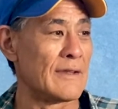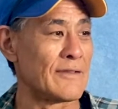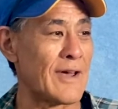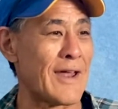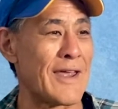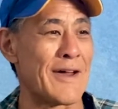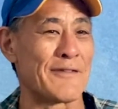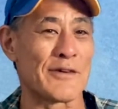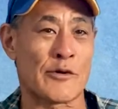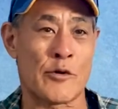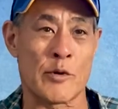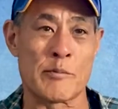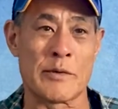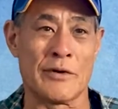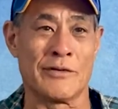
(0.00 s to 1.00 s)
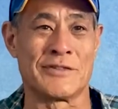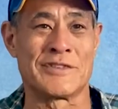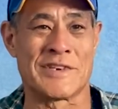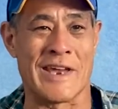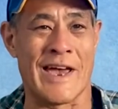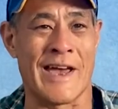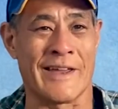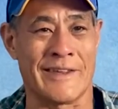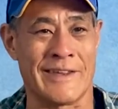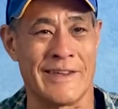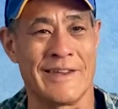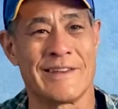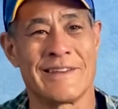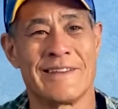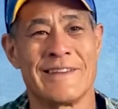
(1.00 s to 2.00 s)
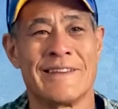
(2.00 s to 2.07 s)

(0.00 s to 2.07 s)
not have a criminal jacket.